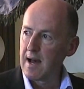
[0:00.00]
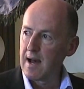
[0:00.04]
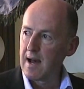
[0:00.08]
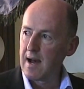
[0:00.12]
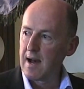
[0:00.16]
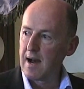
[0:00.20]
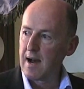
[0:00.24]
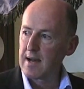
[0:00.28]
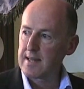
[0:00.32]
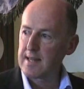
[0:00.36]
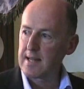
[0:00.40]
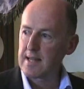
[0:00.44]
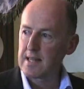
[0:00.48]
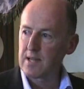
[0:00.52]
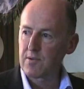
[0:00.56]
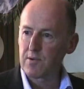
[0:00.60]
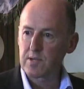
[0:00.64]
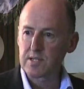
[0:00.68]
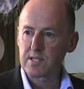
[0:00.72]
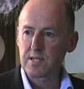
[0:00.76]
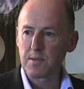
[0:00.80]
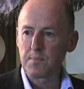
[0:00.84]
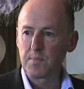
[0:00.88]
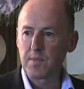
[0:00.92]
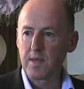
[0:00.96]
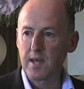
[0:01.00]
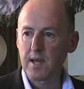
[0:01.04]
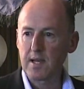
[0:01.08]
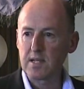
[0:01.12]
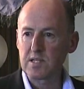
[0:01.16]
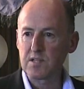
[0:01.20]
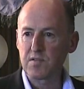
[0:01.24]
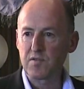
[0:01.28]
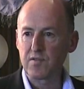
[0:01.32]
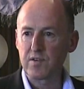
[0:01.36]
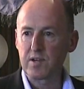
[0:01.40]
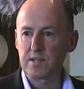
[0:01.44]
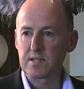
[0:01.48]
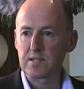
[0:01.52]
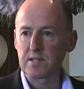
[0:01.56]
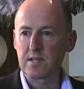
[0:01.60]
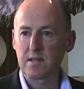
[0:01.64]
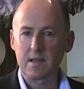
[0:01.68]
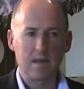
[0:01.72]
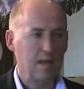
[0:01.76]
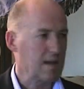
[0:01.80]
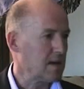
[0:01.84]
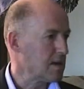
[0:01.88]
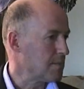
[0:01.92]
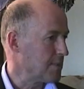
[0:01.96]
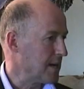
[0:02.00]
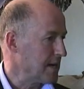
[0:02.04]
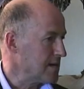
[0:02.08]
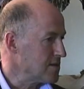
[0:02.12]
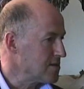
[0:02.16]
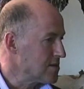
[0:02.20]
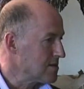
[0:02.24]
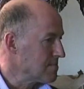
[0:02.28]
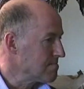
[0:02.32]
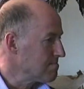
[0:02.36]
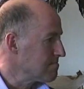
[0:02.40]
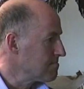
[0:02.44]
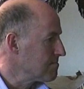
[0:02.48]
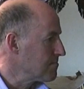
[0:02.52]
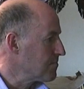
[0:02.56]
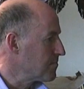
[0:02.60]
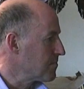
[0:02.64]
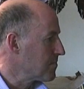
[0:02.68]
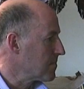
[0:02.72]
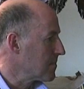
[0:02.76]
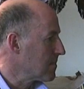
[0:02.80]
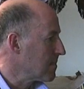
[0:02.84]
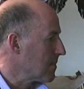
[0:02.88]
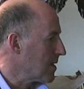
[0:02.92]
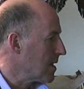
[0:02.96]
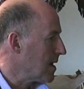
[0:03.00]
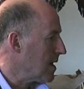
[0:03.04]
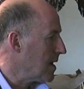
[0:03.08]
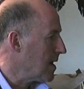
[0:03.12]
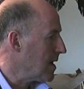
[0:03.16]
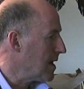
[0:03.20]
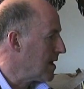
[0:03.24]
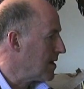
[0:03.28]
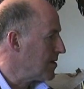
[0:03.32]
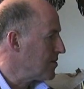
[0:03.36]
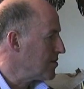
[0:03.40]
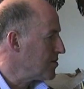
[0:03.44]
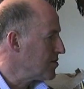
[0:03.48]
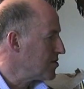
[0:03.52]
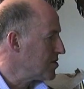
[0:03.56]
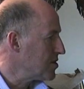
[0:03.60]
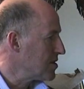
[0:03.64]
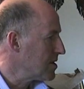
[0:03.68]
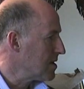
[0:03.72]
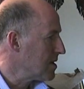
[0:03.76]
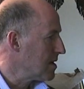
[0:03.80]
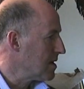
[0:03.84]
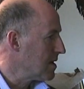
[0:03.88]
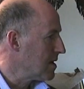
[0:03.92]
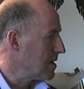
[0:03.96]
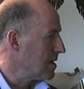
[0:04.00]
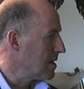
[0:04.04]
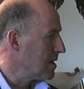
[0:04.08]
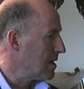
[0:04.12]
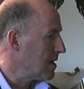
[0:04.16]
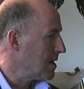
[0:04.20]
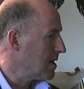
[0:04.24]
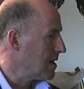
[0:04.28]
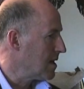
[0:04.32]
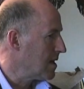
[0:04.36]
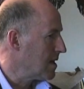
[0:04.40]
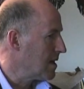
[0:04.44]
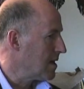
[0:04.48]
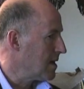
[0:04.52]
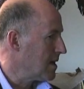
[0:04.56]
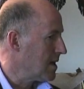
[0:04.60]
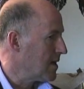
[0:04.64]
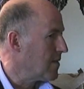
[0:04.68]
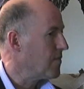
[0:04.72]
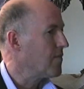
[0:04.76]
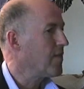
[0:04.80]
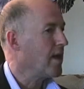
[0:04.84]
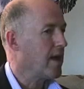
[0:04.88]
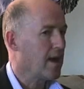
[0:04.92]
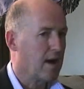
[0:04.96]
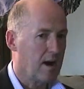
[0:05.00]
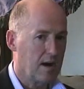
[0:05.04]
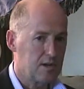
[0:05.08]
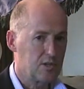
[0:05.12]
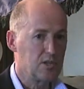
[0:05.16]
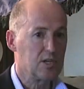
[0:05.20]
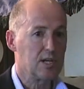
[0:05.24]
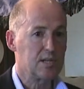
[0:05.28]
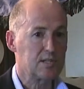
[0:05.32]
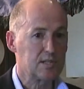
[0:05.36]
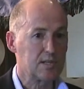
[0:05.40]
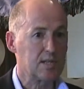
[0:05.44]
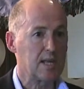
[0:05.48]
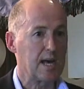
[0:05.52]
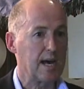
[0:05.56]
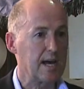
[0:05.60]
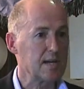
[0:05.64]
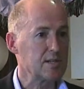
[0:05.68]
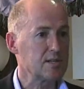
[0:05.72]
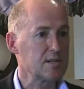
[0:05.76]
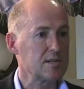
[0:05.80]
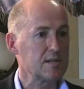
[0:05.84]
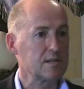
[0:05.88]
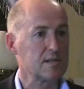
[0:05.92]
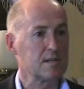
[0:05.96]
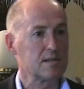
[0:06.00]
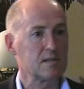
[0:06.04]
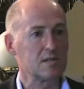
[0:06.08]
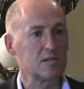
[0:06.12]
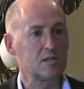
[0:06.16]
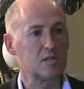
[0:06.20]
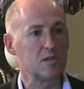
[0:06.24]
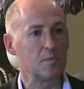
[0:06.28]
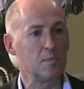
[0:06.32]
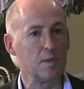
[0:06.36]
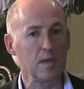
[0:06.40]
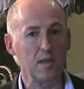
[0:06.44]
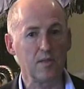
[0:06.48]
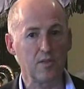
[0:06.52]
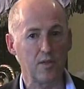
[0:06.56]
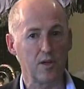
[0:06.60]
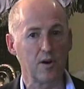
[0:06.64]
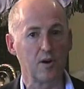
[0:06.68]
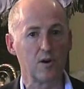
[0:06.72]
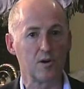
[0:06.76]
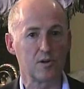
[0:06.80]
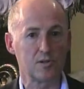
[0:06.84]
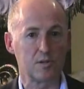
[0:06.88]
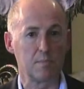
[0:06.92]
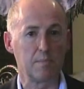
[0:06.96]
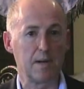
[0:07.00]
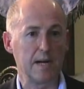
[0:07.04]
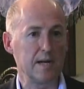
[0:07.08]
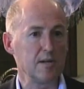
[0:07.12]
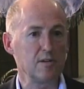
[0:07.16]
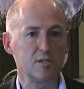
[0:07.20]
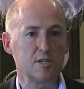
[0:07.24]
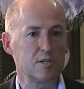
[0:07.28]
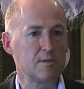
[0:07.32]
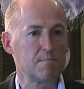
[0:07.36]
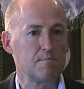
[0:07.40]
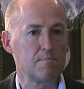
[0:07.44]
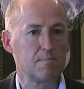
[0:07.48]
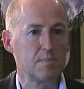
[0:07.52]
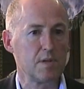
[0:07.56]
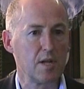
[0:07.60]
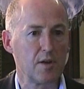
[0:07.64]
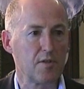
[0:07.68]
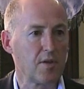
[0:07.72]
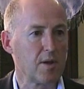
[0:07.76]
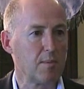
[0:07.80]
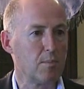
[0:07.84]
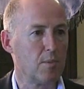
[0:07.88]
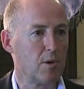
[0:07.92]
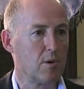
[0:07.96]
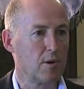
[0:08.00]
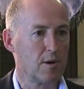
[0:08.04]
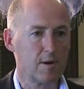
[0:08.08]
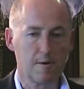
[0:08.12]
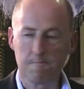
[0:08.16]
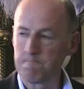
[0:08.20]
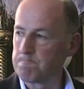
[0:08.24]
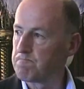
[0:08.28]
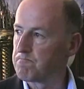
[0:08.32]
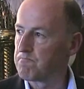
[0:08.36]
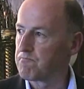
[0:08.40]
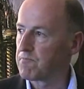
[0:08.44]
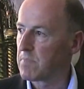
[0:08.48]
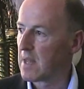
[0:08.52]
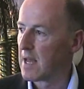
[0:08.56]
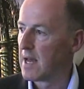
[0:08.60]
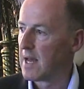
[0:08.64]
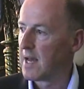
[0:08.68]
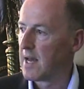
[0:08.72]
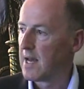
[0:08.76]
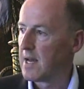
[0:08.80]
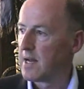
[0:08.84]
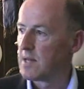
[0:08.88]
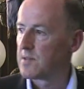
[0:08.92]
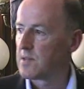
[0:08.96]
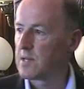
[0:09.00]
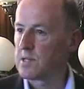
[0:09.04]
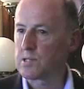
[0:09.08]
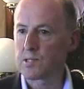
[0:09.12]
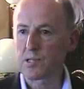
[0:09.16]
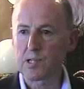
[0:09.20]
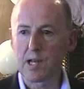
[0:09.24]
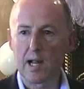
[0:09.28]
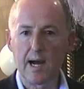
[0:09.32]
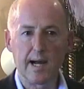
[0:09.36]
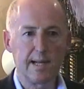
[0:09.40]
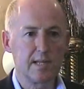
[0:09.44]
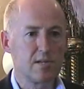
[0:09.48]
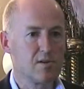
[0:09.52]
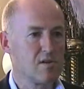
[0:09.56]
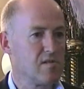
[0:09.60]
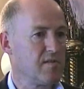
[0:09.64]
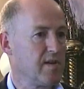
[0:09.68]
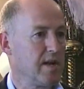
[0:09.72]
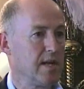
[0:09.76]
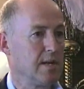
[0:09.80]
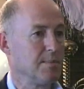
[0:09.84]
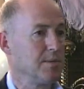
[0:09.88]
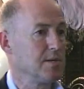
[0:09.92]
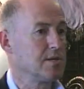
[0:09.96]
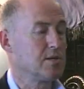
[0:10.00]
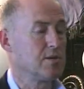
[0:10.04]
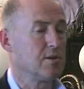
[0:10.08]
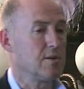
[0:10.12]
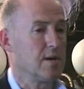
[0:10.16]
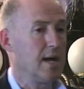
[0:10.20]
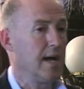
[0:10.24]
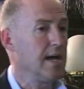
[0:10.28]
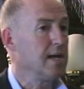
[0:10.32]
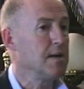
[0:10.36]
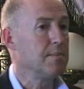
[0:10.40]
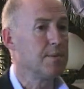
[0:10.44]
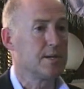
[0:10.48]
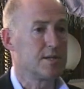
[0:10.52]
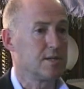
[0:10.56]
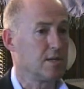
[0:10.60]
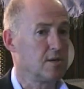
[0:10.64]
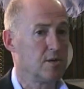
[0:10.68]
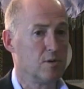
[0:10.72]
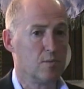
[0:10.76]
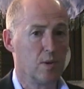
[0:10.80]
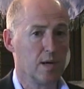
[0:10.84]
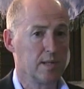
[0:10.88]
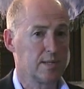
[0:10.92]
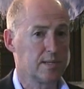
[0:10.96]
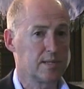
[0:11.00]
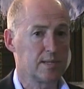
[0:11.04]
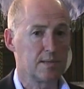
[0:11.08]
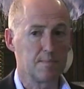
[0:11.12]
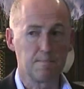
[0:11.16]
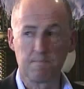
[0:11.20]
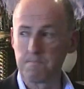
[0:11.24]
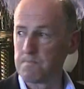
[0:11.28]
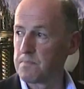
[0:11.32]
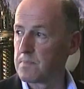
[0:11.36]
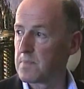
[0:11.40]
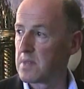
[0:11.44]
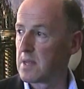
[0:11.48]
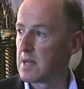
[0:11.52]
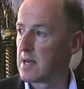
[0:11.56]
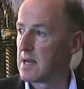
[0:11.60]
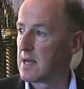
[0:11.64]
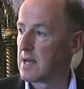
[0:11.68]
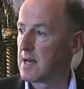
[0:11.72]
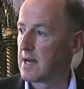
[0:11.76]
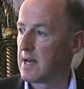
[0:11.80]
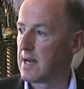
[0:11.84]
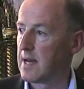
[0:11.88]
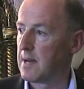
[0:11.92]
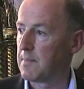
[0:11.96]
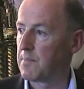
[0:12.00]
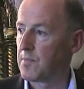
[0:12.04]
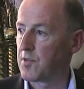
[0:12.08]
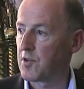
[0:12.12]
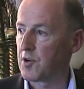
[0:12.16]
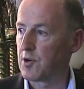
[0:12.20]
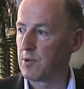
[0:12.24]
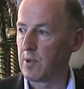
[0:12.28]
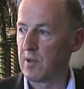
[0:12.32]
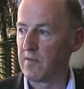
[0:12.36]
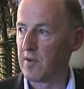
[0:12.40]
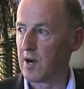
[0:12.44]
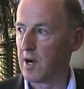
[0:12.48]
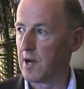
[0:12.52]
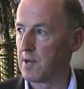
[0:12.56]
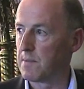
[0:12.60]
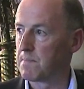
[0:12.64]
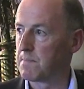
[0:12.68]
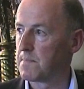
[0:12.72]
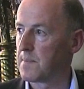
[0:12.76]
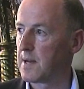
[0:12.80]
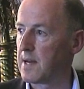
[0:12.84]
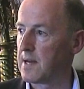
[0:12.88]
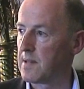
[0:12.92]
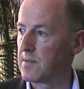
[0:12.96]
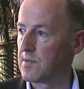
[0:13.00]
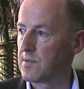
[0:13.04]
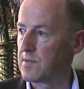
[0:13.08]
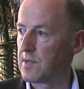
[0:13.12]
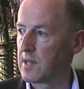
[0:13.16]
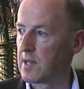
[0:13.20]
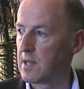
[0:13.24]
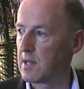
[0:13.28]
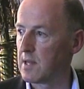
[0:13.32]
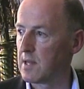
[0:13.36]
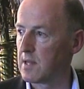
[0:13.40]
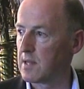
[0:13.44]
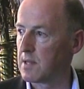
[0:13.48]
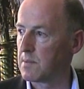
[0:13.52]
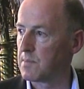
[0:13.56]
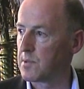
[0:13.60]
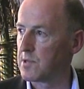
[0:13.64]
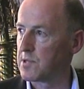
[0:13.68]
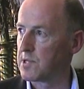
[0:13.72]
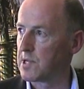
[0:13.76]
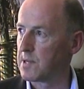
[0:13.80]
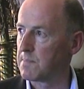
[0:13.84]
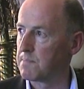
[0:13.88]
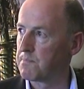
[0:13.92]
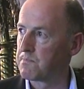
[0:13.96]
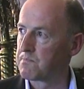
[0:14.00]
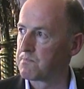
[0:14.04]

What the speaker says: I think there are some things for us to think about, and they are just that, to be thought about, nothing more. These slides are available to anybody who wants them through Yvonne and the museum.